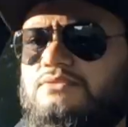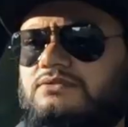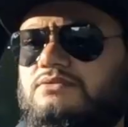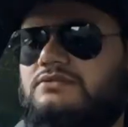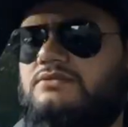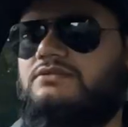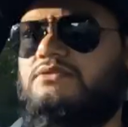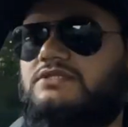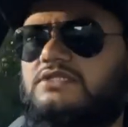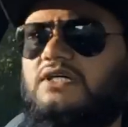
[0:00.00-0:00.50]

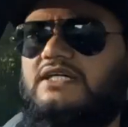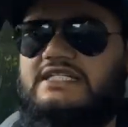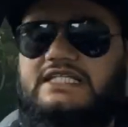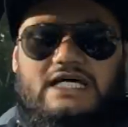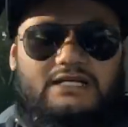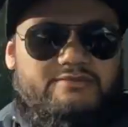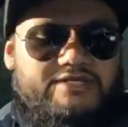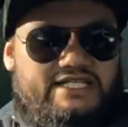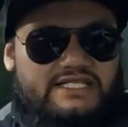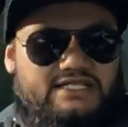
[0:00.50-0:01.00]

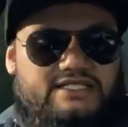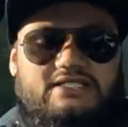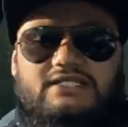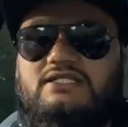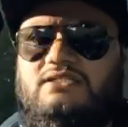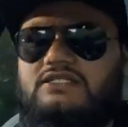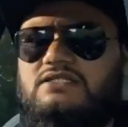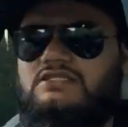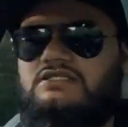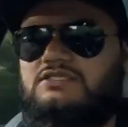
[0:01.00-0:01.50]
dynamic,
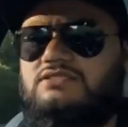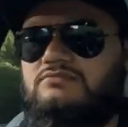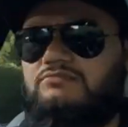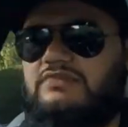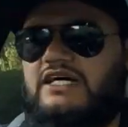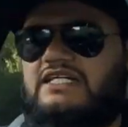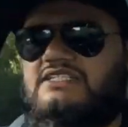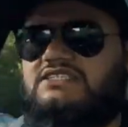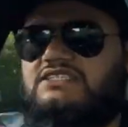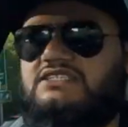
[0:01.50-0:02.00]
back
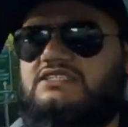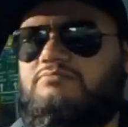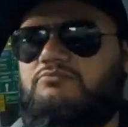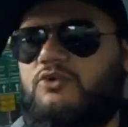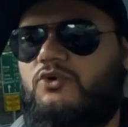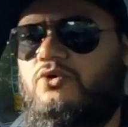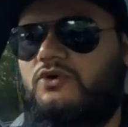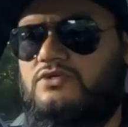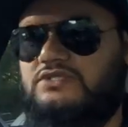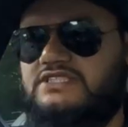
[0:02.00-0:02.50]
to
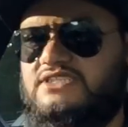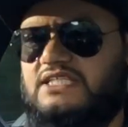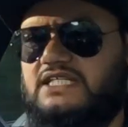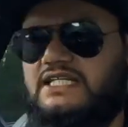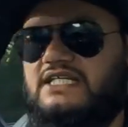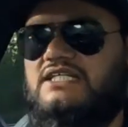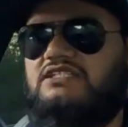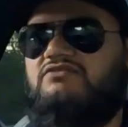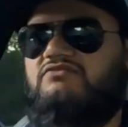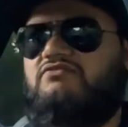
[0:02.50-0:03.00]
sport, and
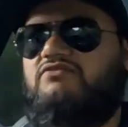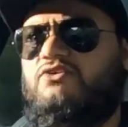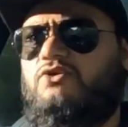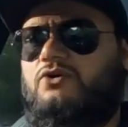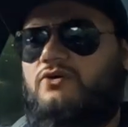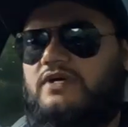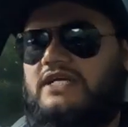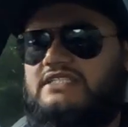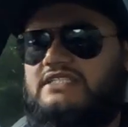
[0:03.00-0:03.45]
floor it.